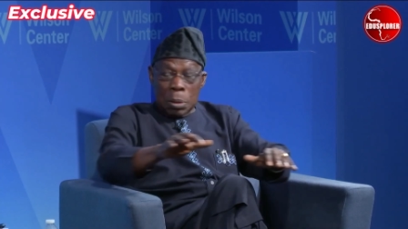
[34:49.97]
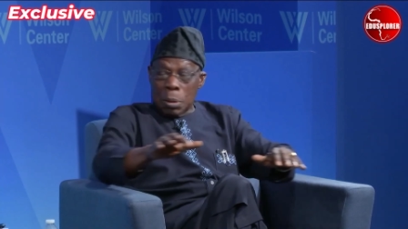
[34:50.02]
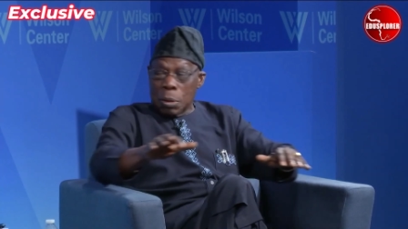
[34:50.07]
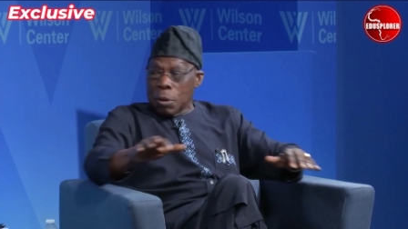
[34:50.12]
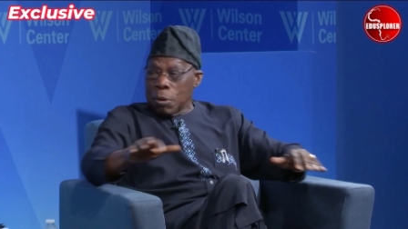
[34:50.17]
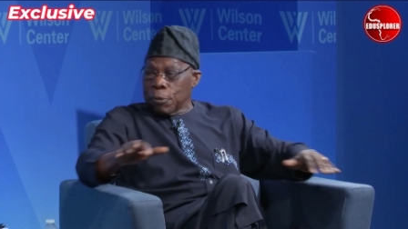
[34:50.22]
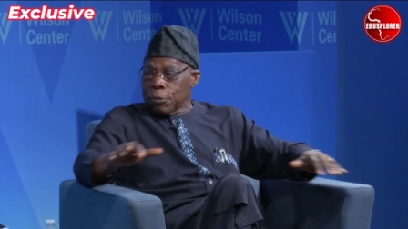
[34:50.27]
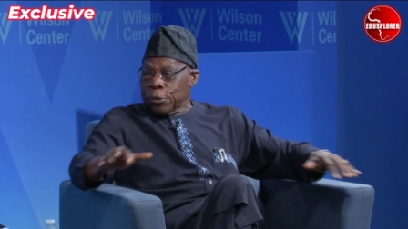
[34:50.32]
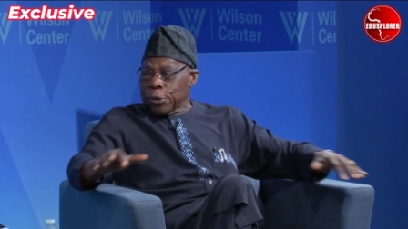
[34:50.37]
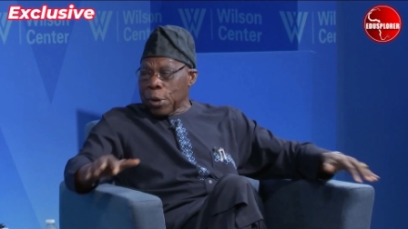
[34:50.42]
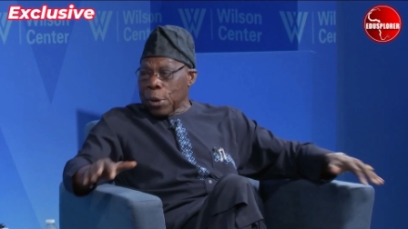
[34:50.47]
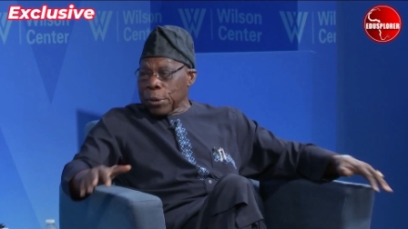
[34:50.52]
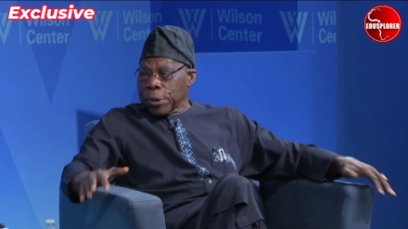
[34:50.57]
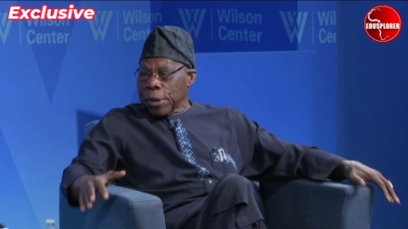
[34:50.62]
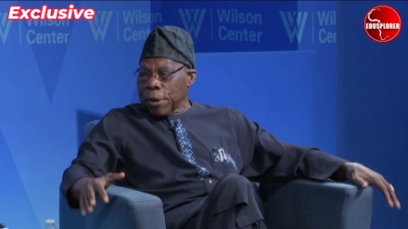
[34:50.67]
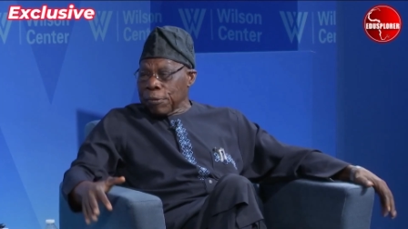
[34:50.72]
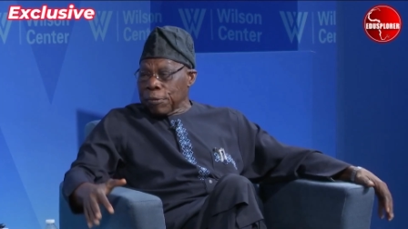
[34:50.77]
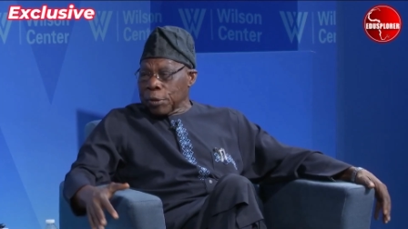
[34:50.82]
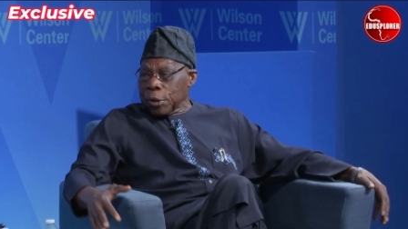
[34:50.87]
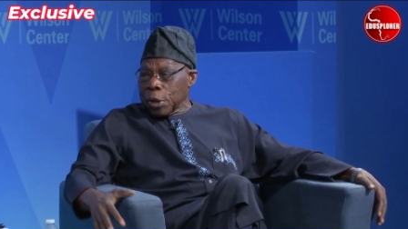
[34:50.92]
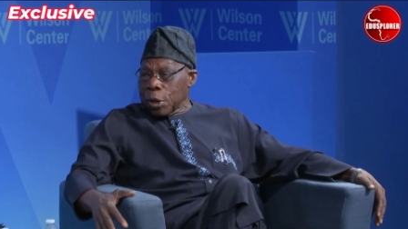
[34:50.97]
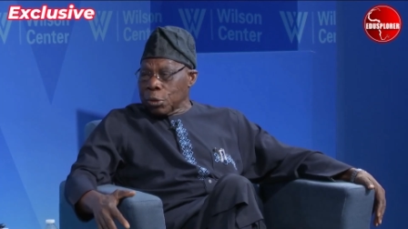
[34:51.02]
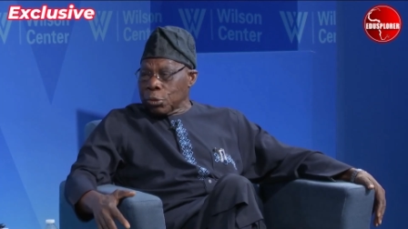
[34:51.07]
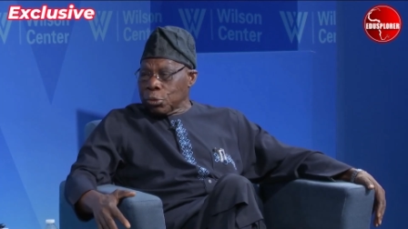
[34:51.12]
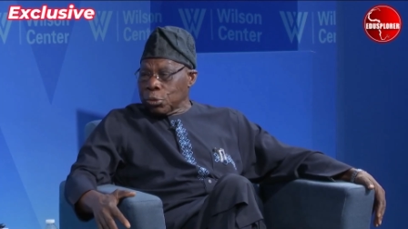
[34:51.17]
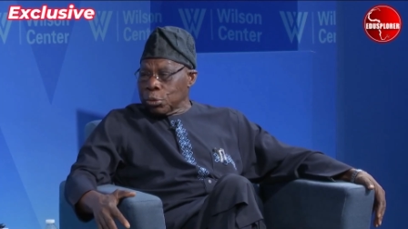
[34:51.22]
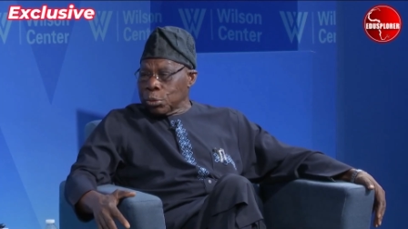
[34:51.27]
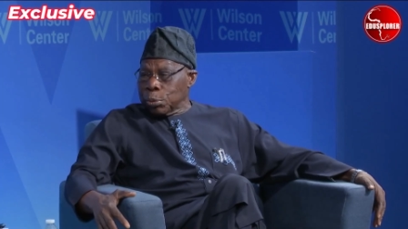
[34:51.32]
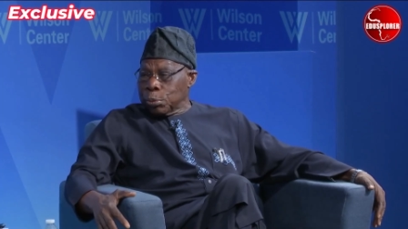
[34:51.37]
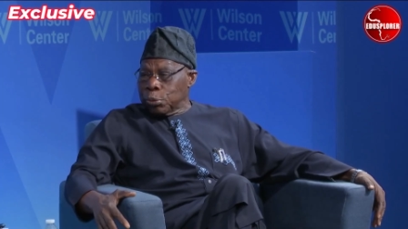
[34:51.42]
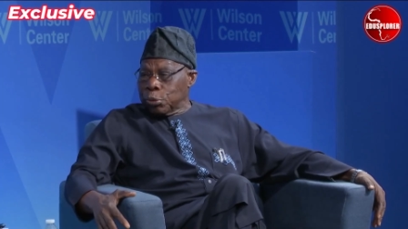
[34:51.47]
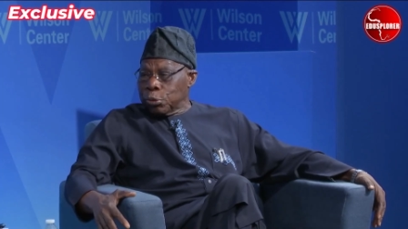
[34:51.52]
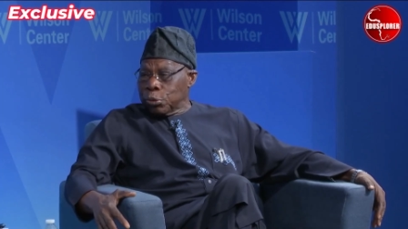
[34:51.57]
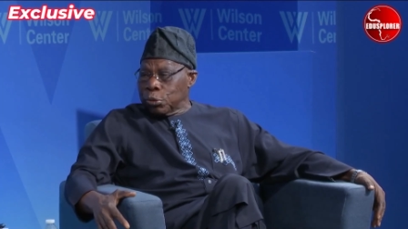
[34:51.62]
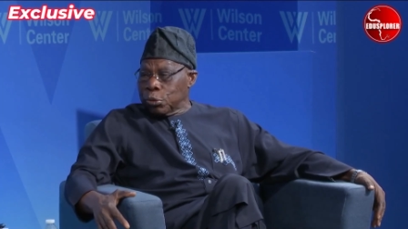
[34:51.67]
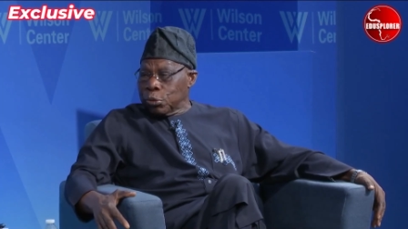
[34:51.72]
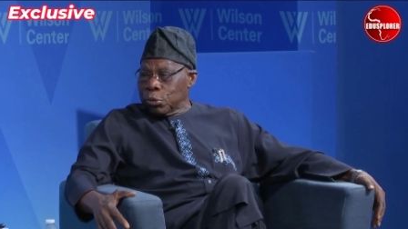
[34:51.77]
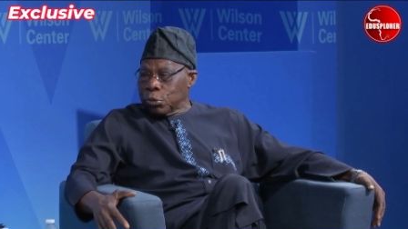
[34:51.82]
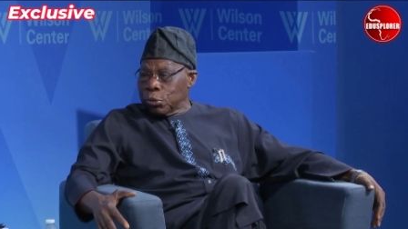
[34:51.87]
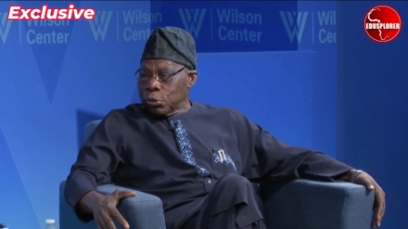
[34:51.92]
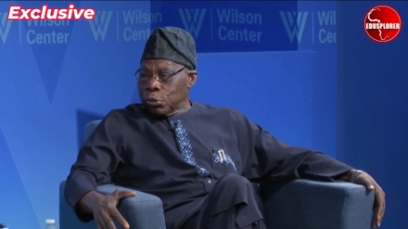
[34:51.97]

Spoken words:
of South African troops